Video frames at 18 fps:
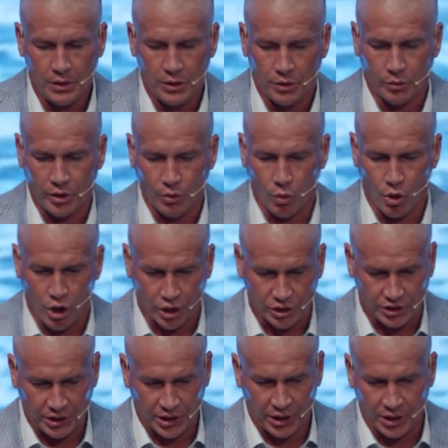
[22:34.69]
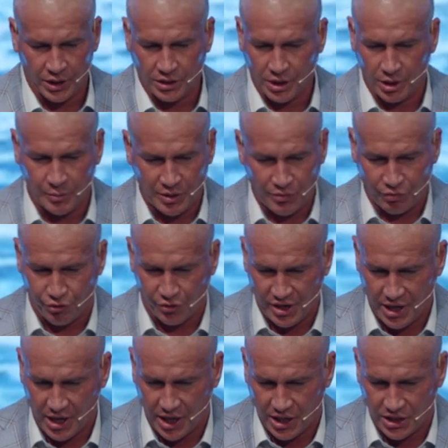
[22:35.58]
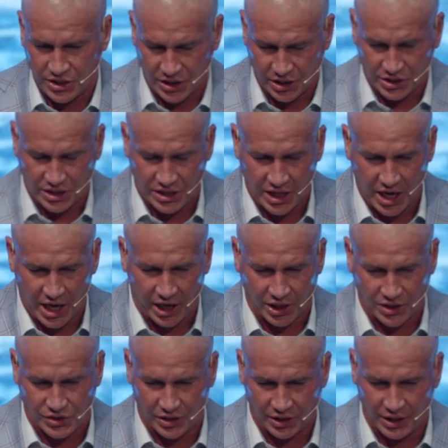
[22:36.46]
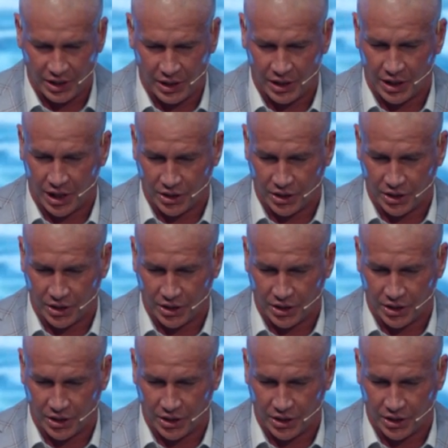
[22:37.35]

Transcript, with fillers: We walked in. It had been three days since the accident.